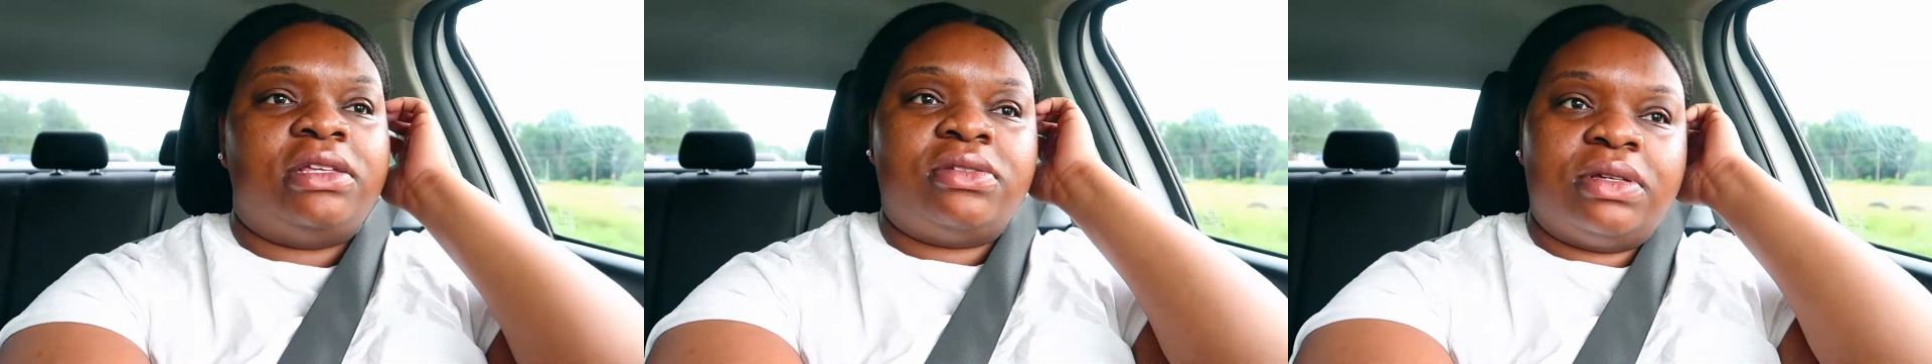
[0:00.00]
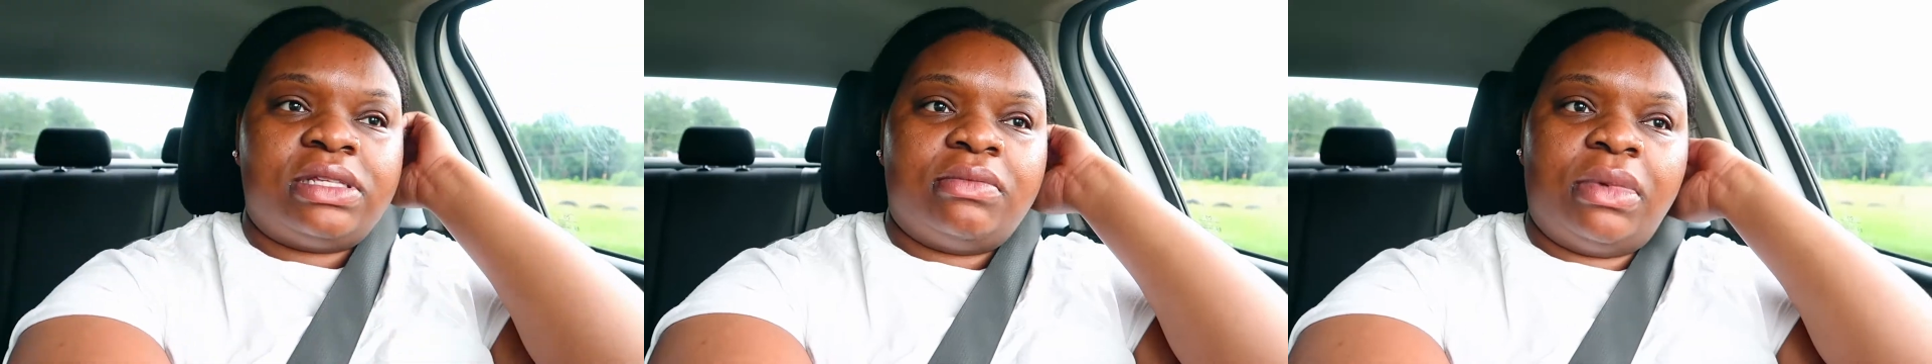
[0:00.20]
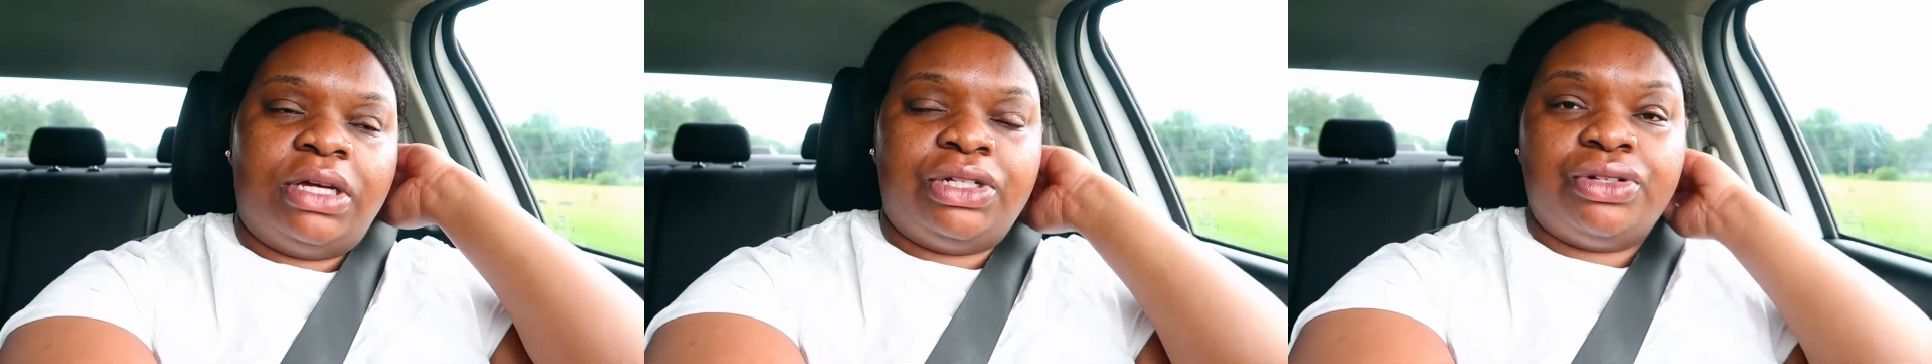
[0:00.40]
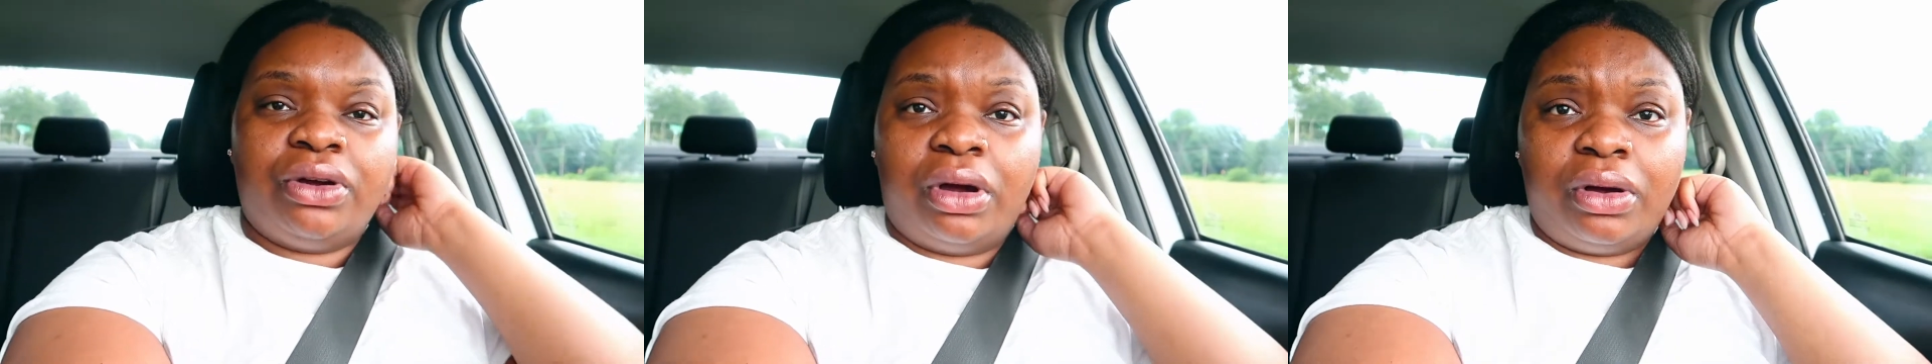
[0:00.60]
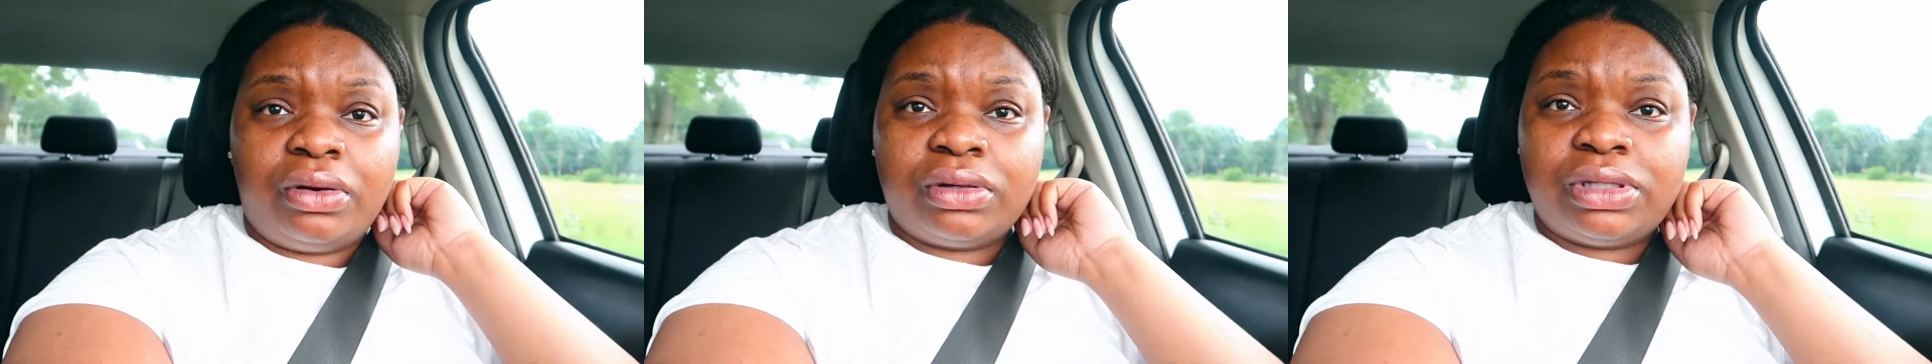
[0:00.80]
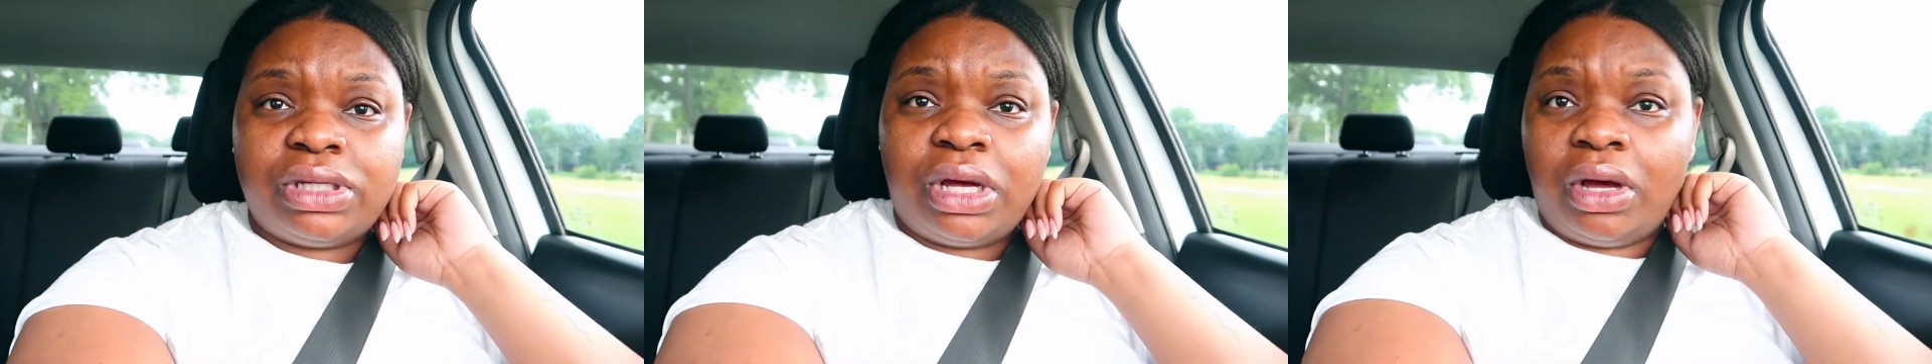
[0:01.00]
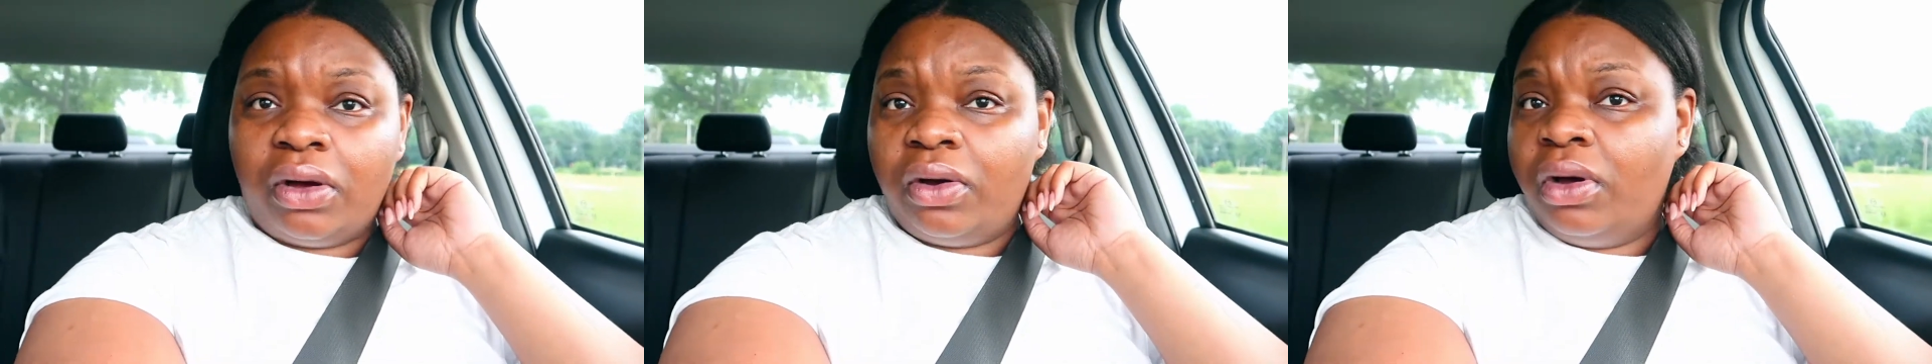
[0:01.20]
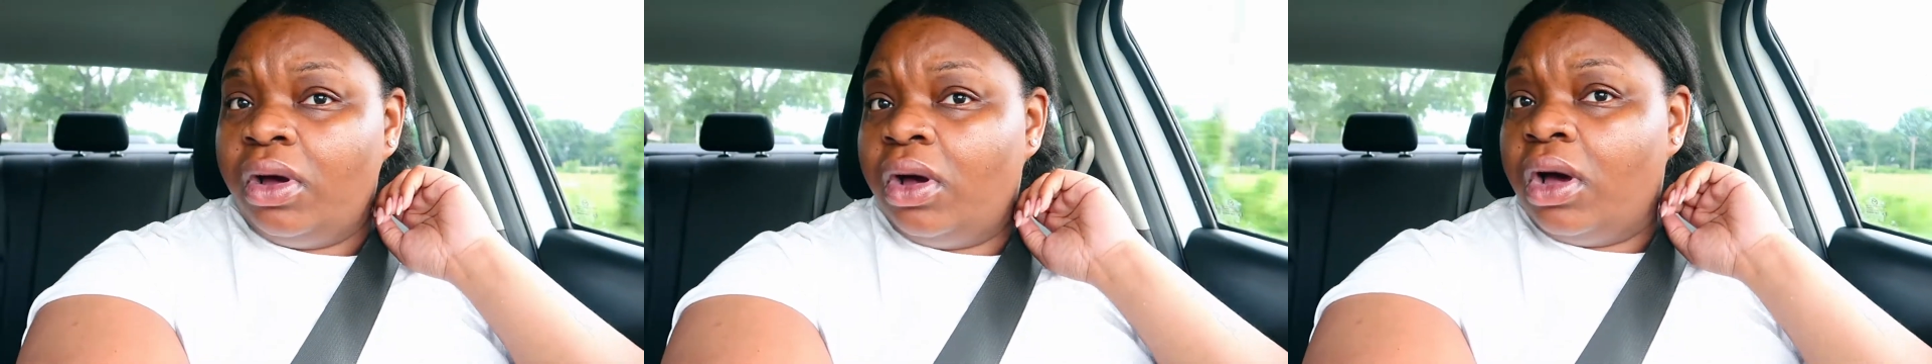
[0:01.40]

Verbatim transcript: so it's in my trunk, so